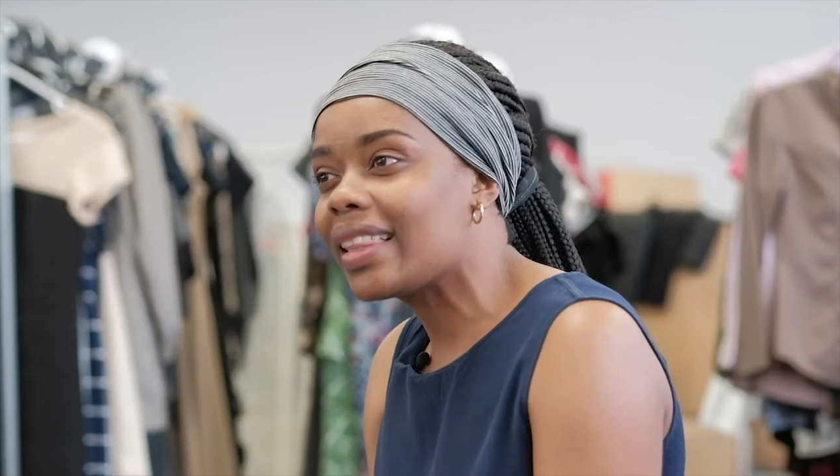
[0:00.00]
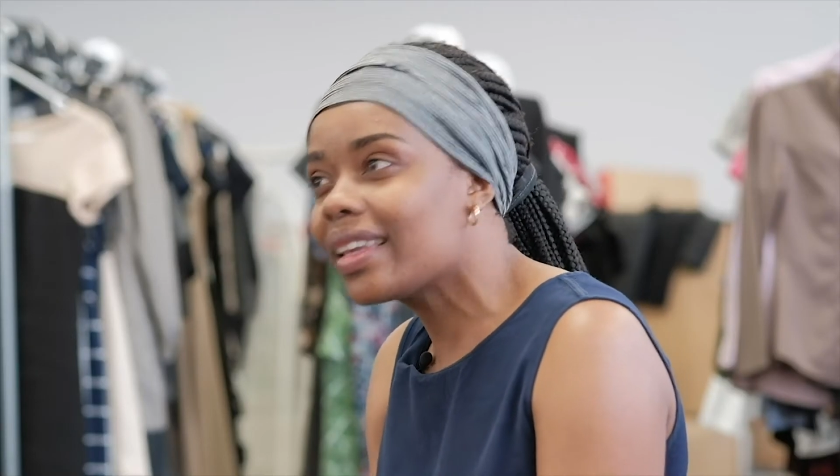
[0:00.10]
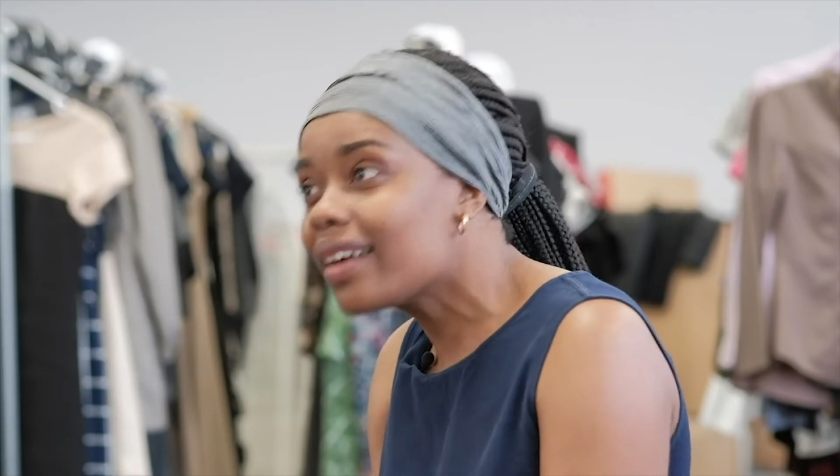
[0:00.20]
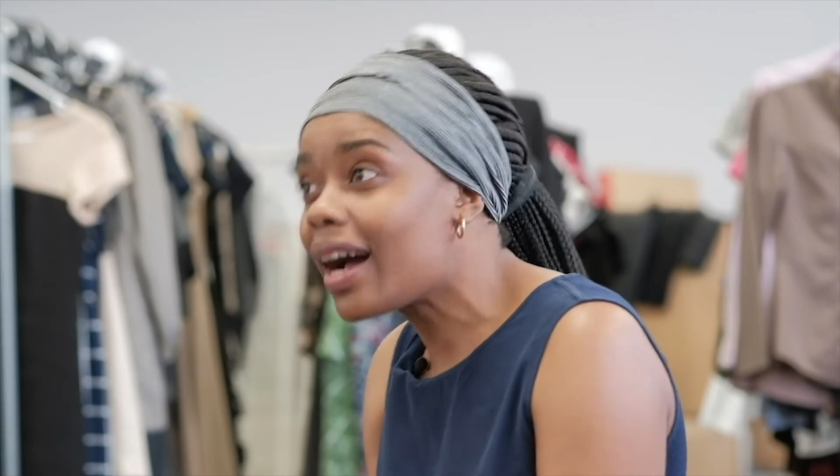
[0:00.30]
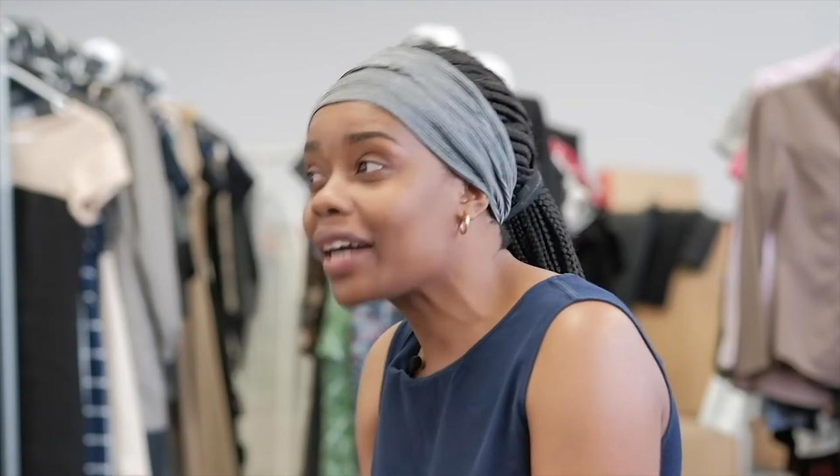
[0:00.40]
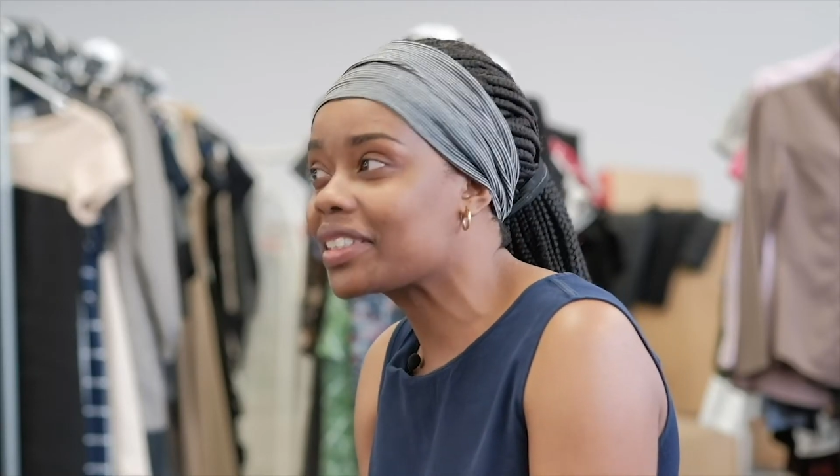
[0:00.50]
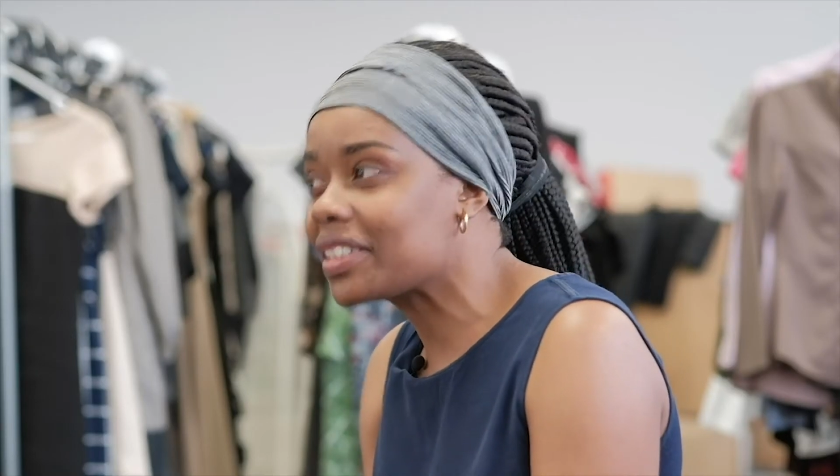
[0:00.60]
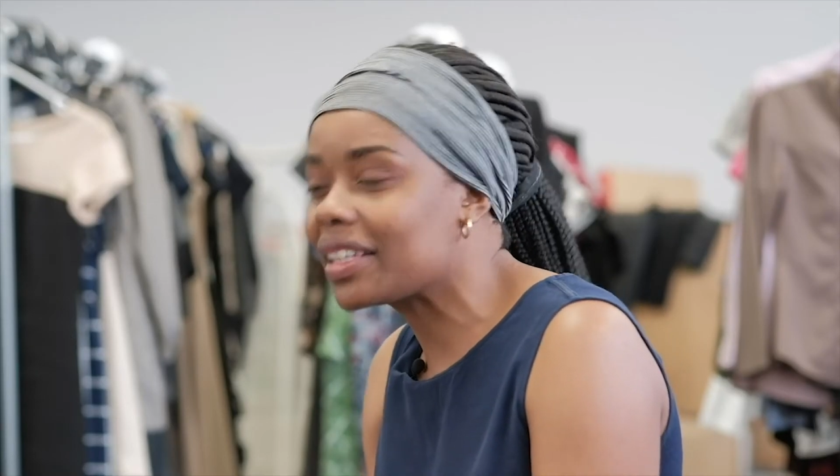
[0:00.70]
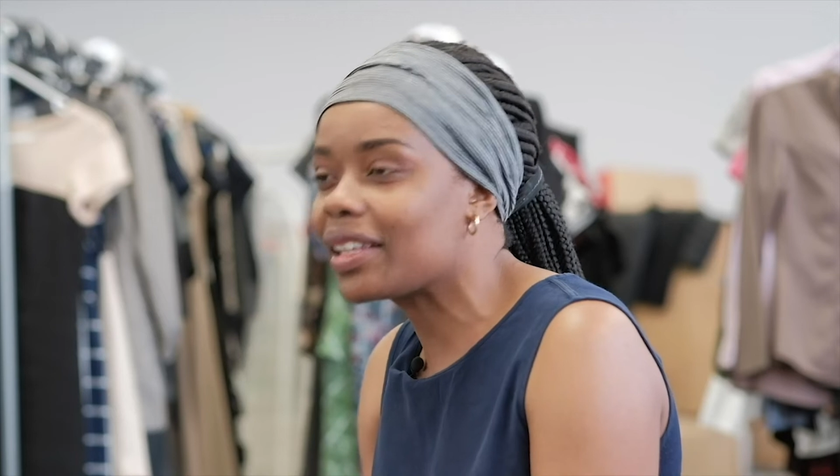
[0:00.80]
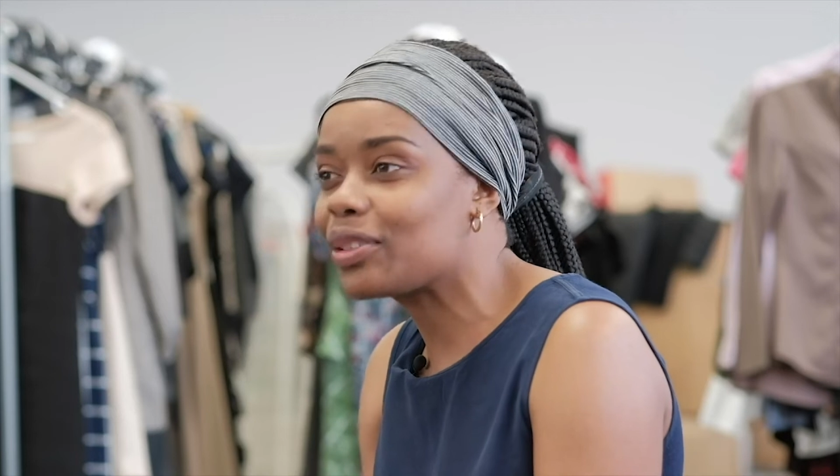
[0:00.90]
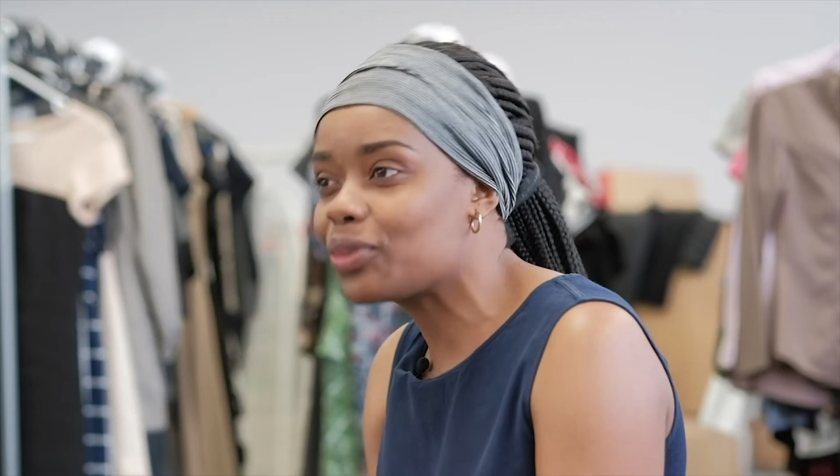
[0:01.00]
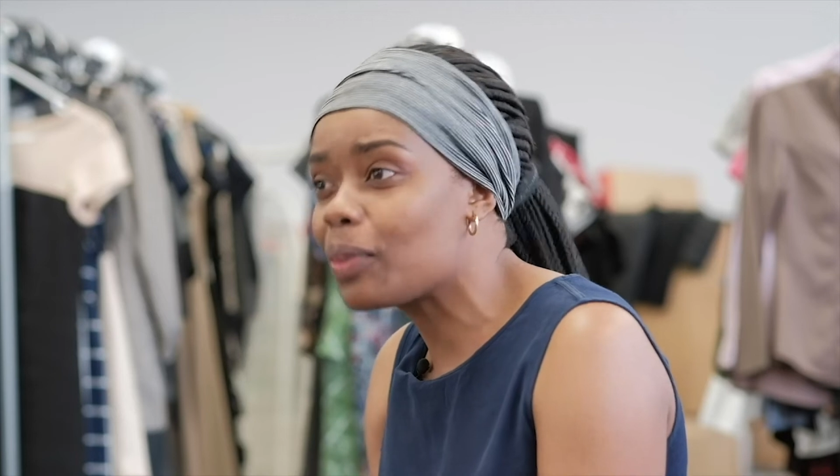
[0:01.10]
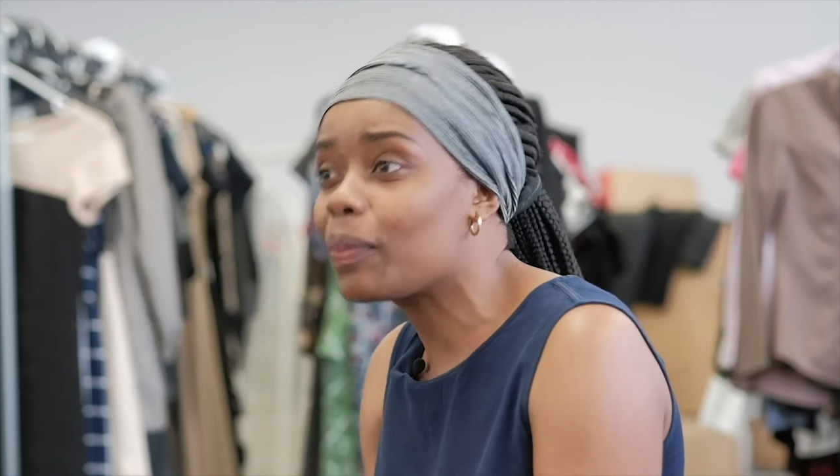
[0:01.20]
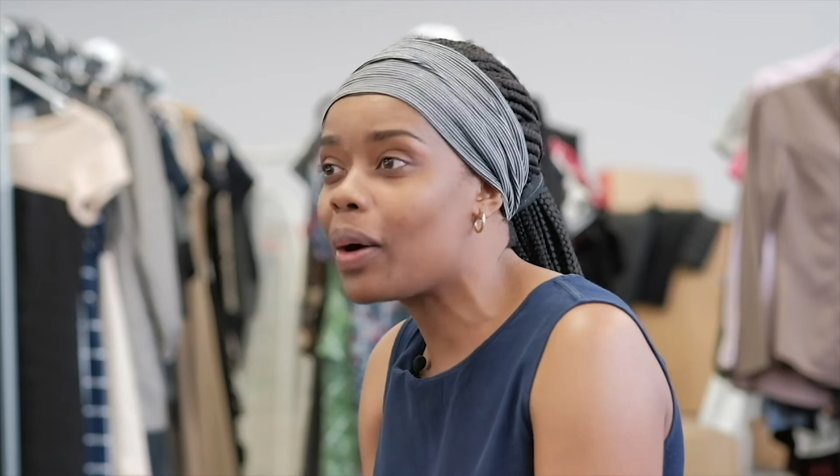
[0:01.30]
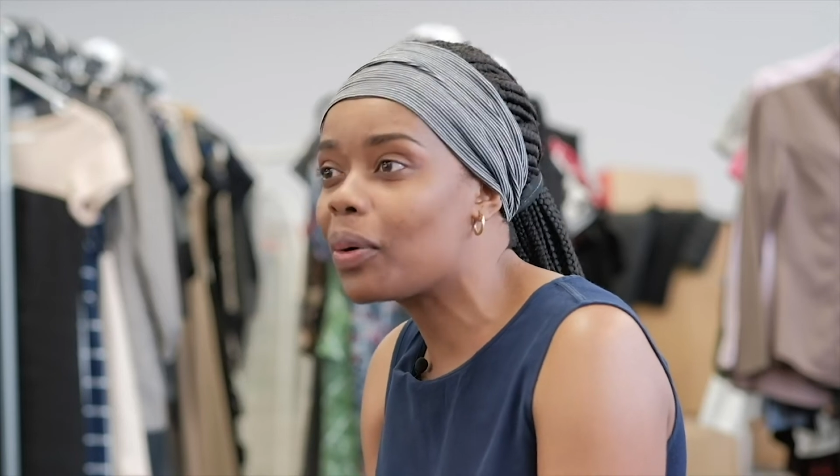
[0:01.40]
They're actually there to
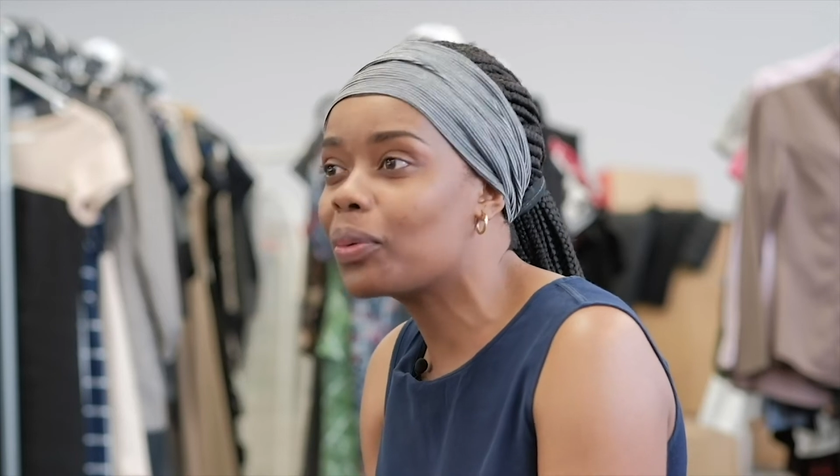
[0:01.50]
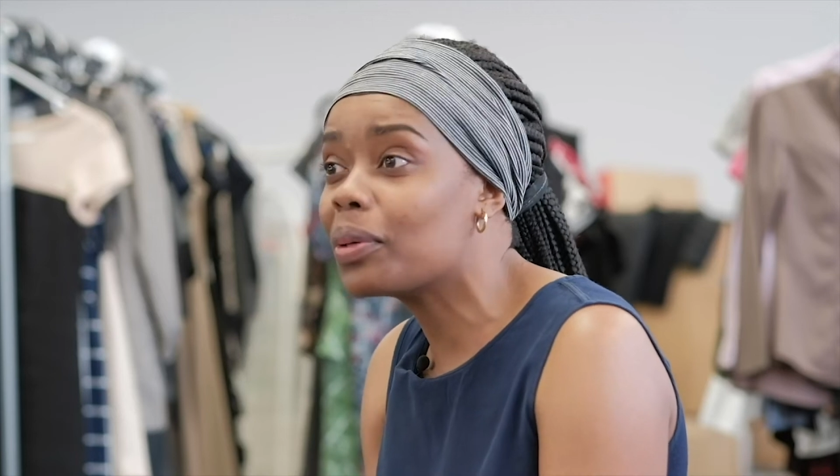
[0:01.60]
empower